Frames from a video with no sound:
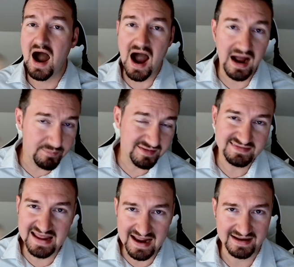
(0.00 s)
I'm a
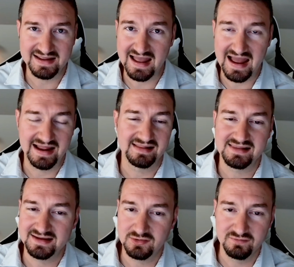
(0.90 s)
tech guy, I
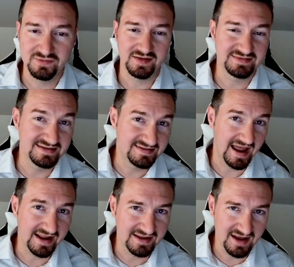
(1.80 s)
like to invest in
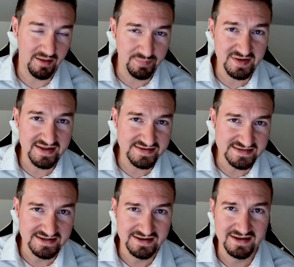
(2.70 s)
tech
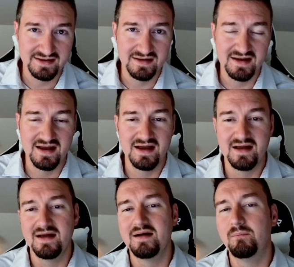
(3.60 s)
companies,
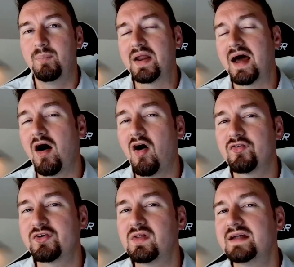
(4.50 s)
but I
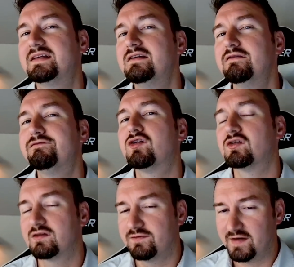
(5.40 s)
also like to
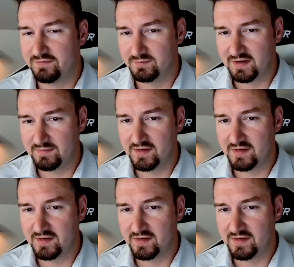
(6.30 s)
diversify from time